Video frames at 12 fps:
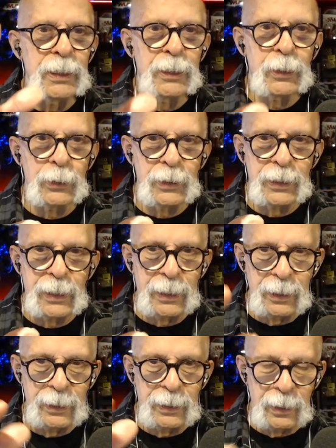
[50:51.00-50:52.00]
he couldn't
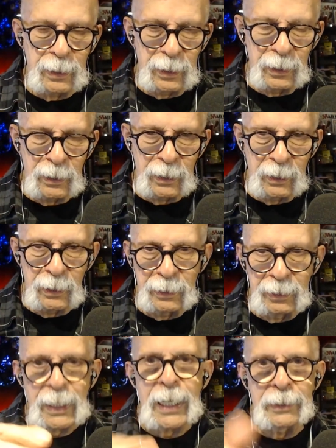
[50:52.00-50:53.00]
get it uh,
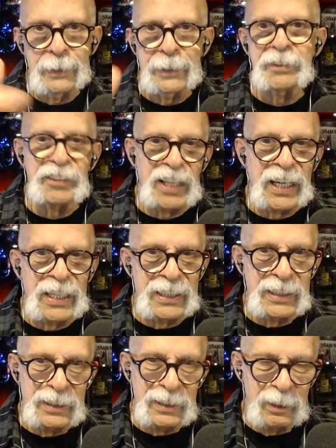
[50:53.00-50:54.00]
on
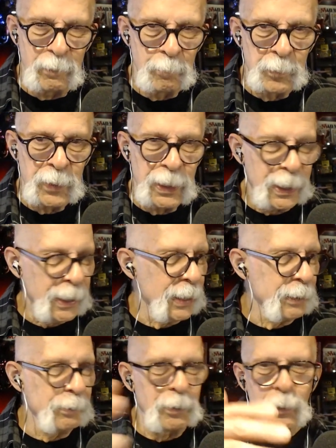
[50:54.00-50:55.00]
Alexa.
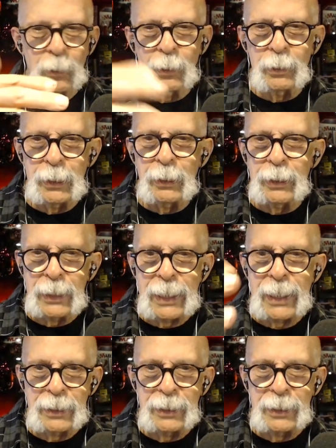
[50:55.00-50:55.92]
And early on, I